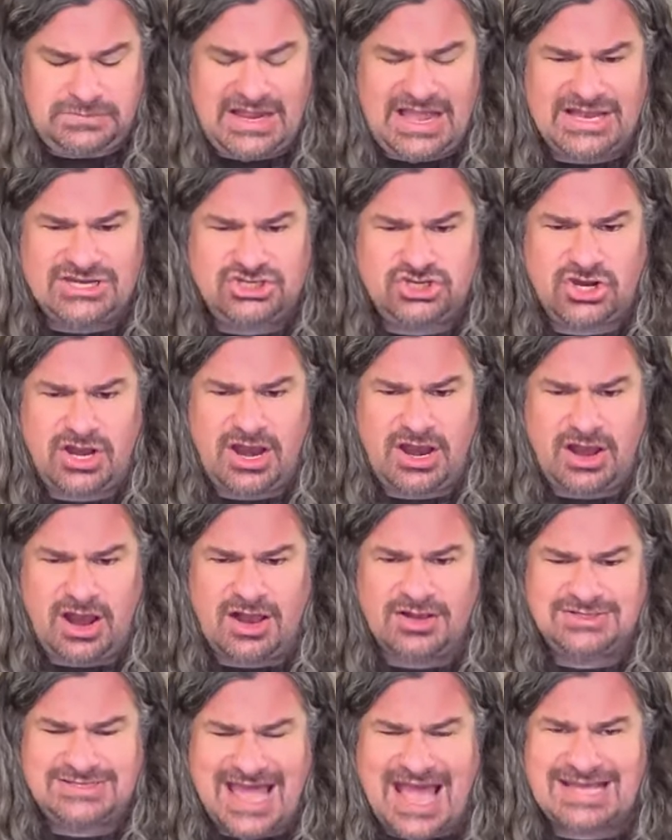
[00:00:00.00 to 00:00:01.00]
and to,
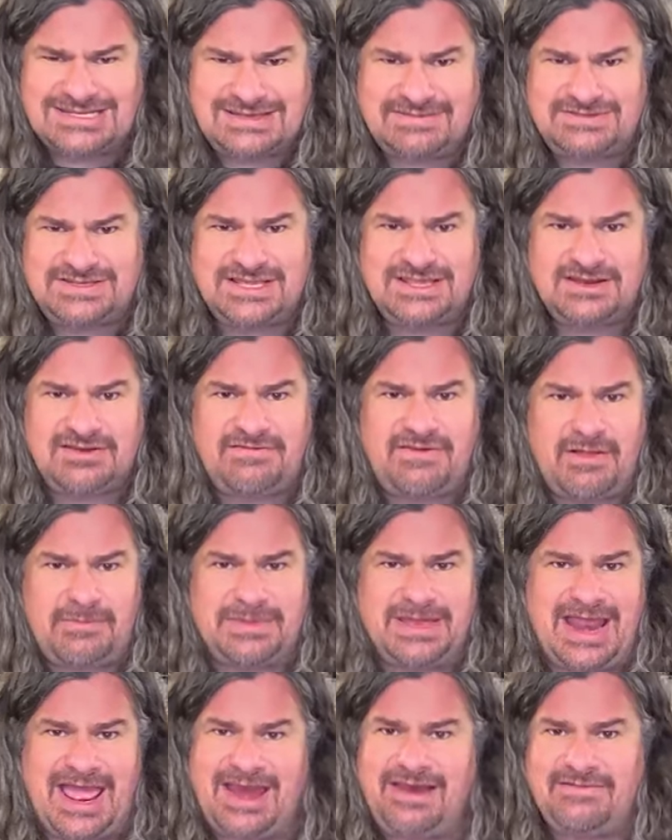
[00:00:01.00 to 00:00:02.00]
as I've seen the
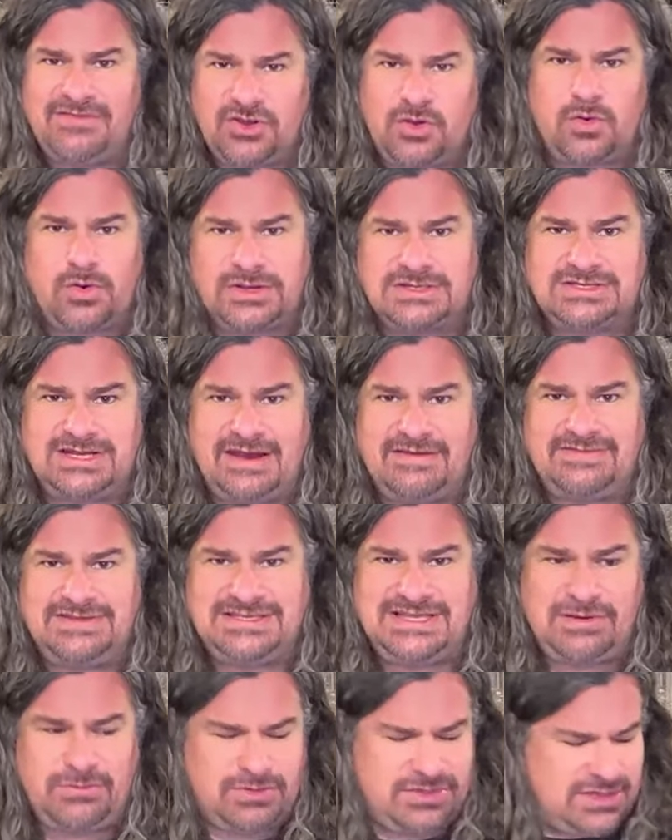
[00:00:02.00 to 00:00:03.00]
development, any of the quirks that I've
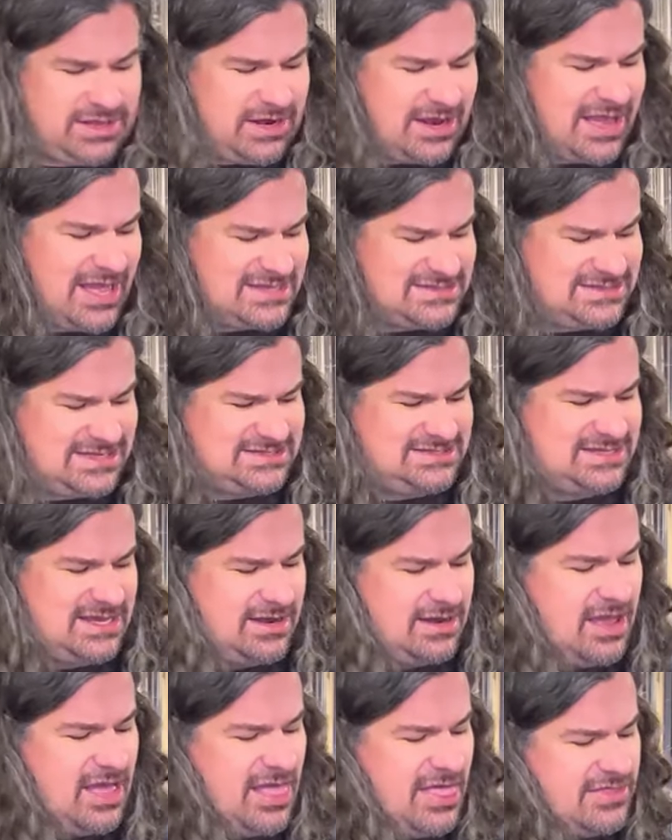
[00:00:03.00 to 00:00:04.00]
seen with it, as I
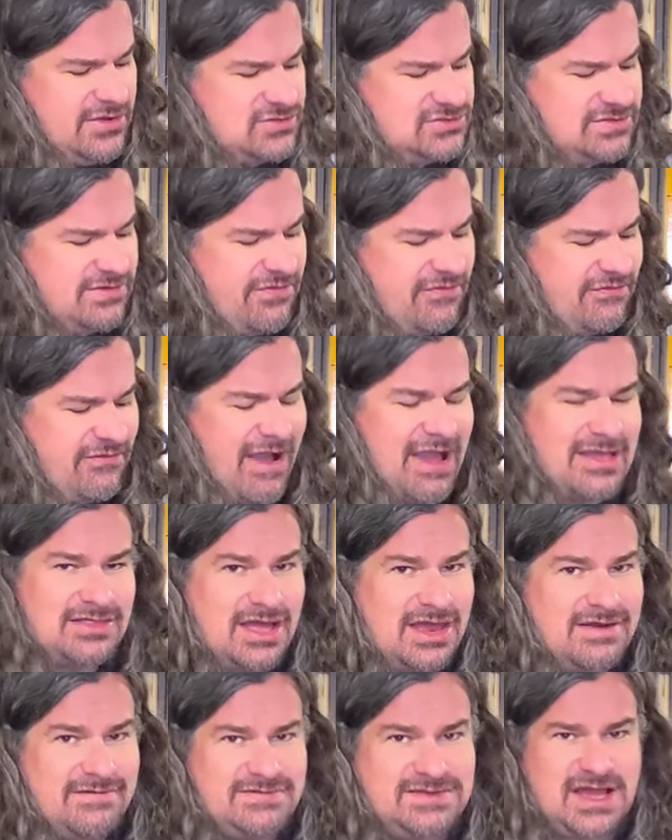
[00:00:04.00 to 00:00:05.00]
said, there was a fine
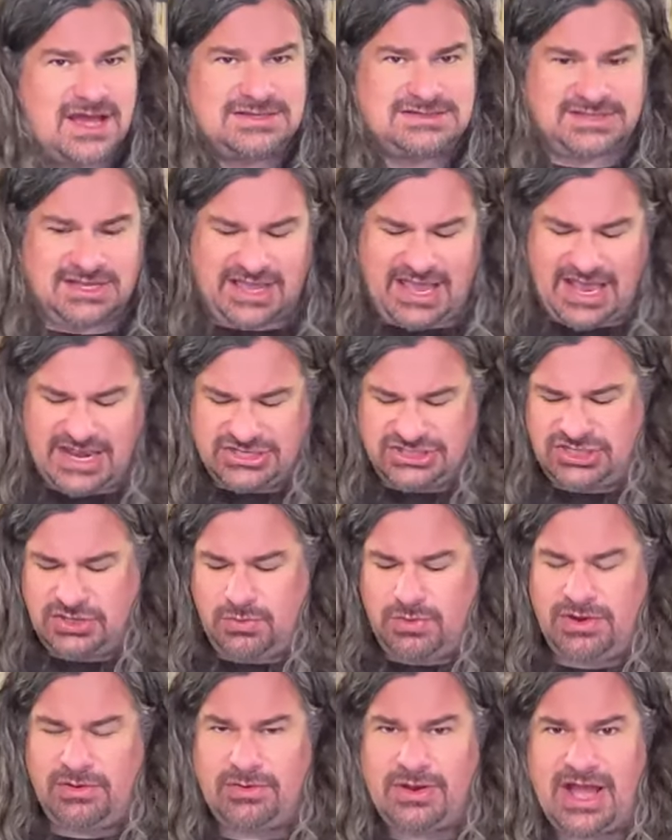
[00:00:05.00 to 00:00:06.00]
line of dust occasionally
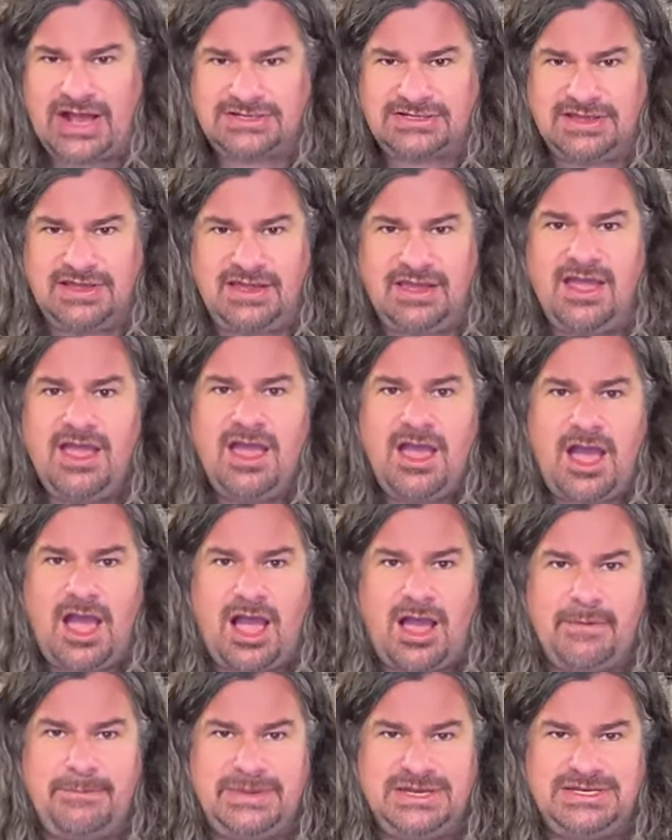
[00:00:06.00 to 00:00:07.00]
when it would actually uh, be